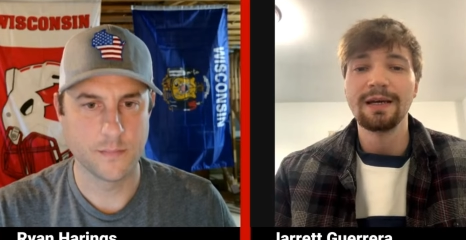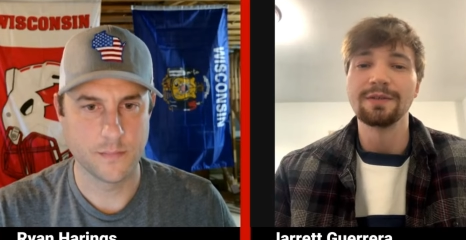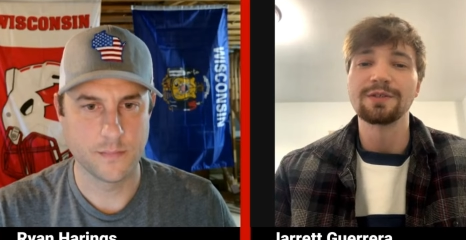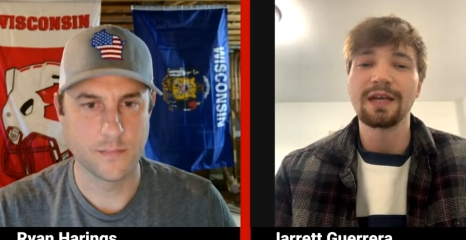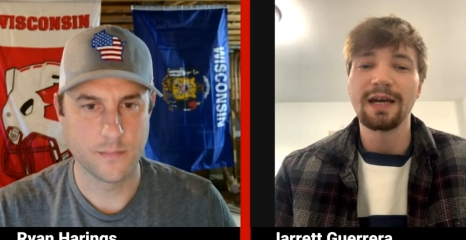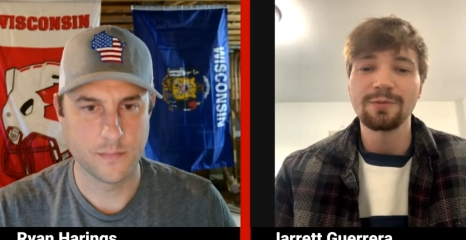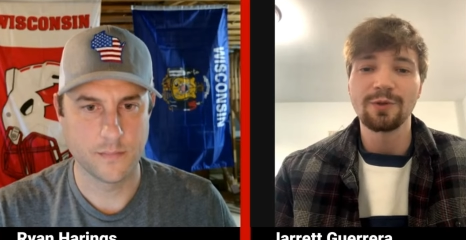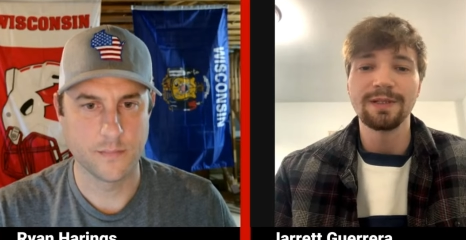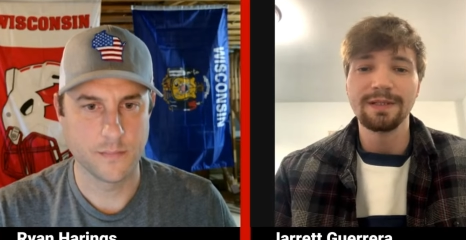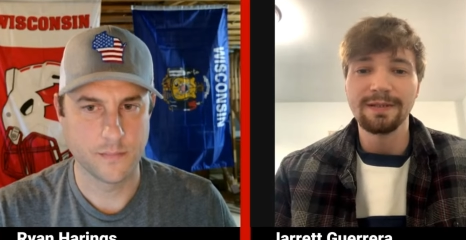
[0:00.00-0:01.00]
Speaker 1: There's times where
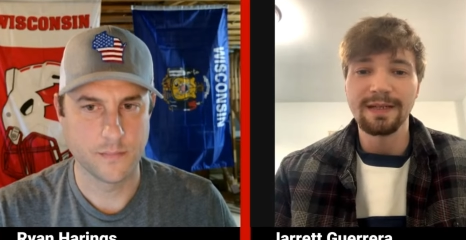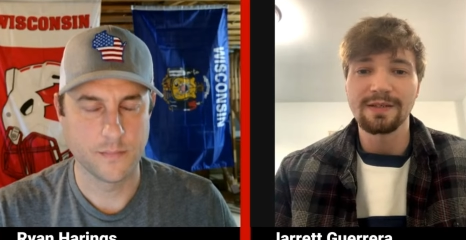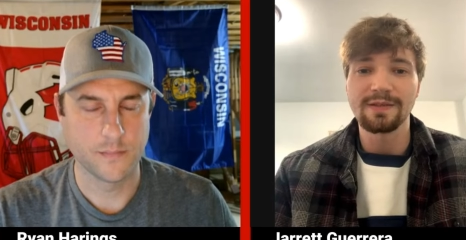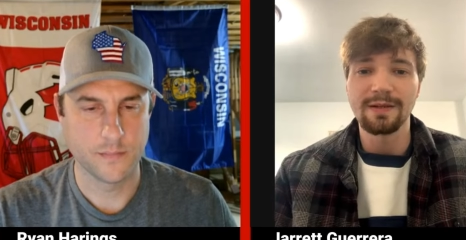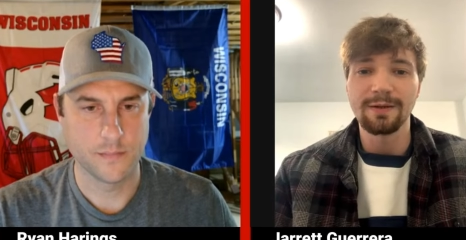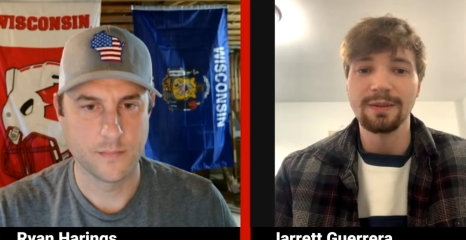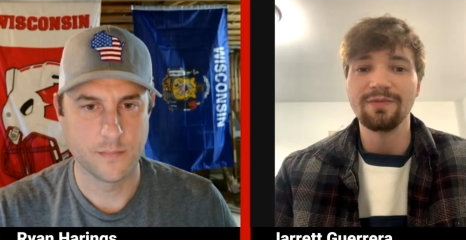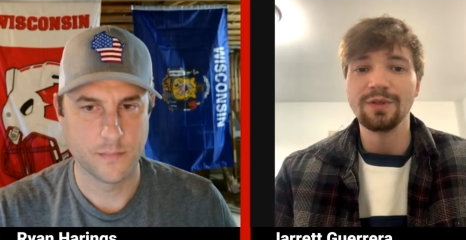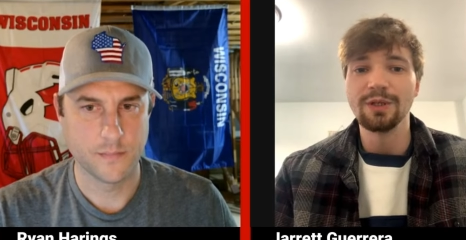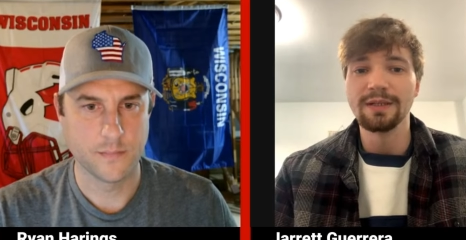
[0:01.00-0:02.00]
he didn't necessarily
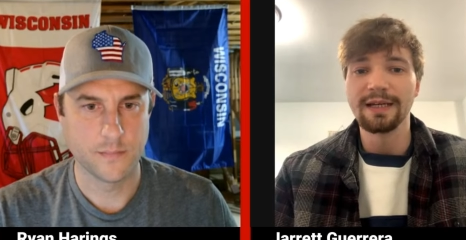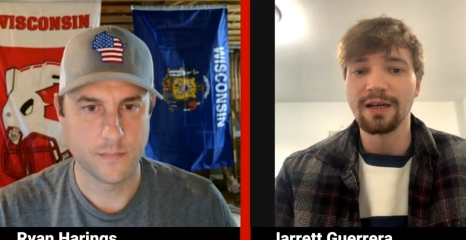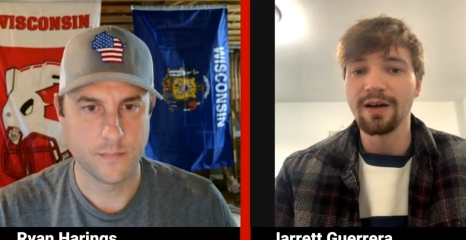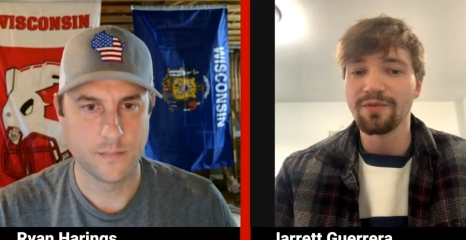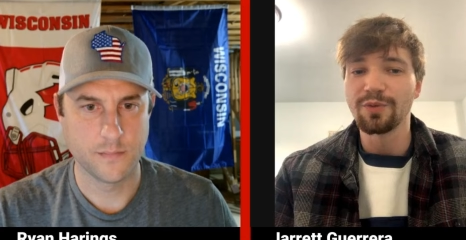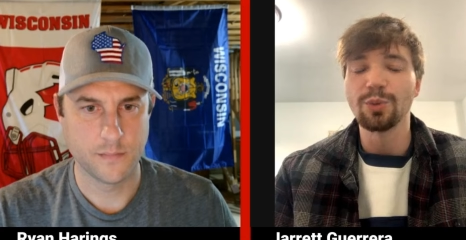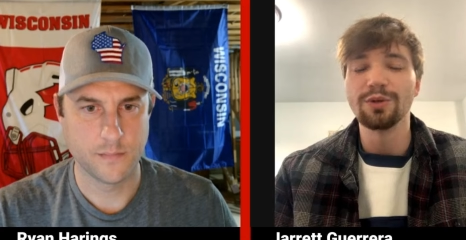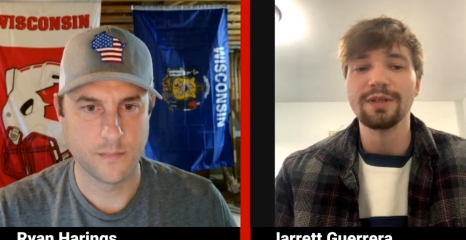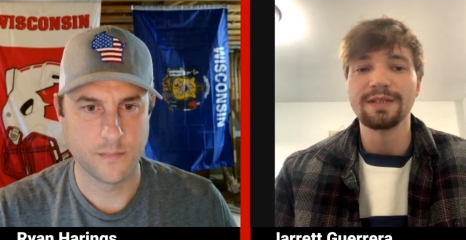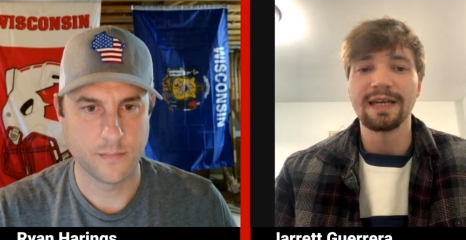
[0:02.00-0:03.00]
feel like comfortable
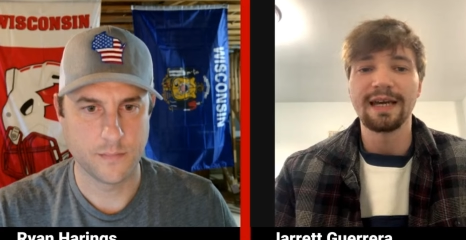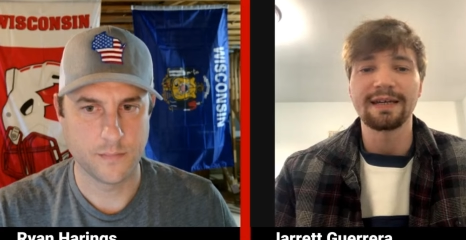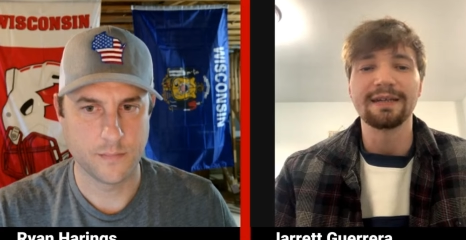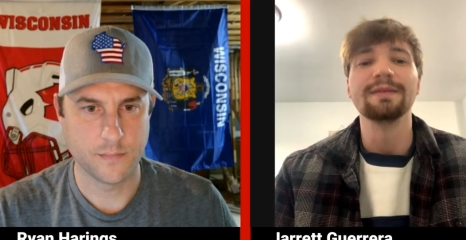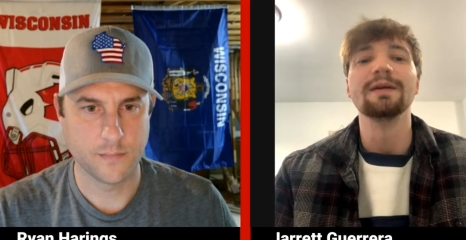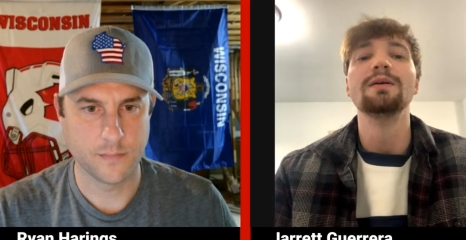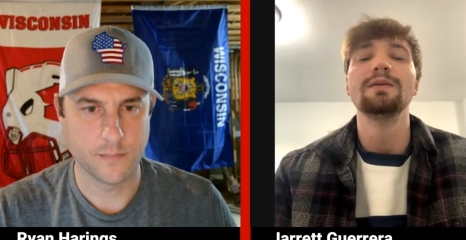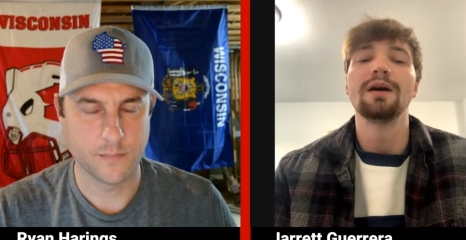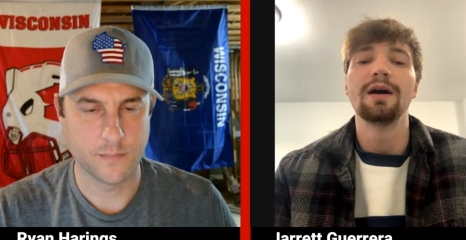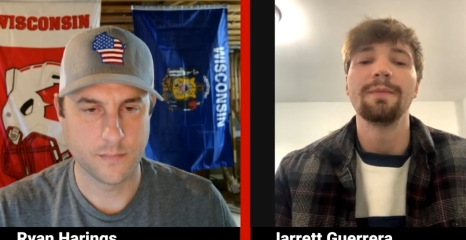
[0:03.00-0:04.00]
with attacking
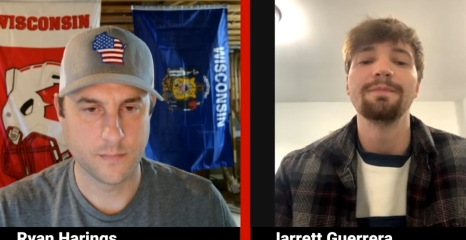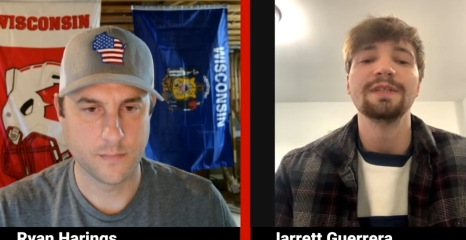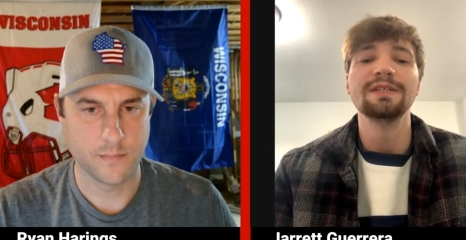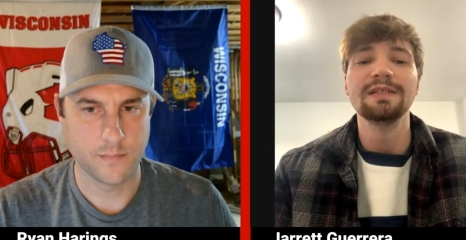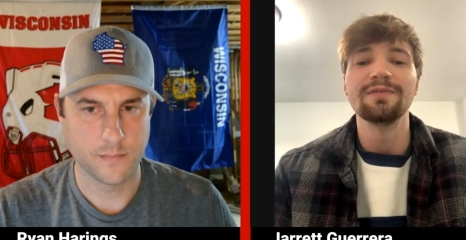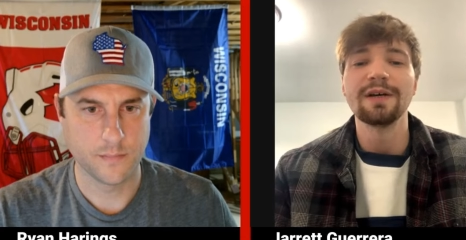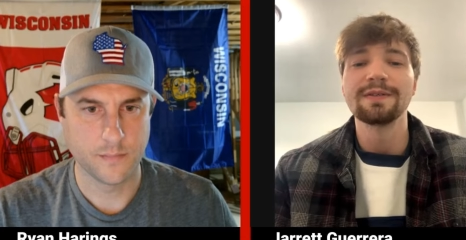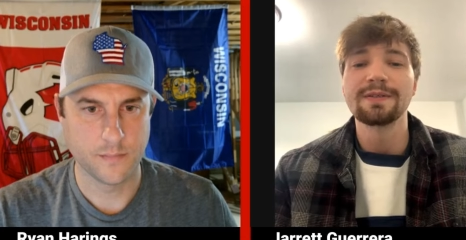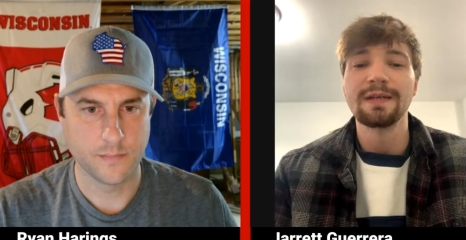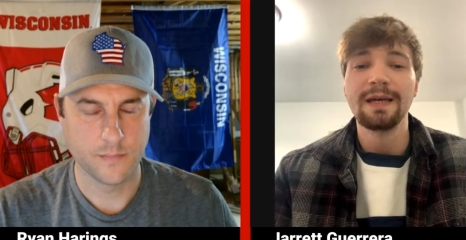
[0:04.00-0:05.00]
um, the defense.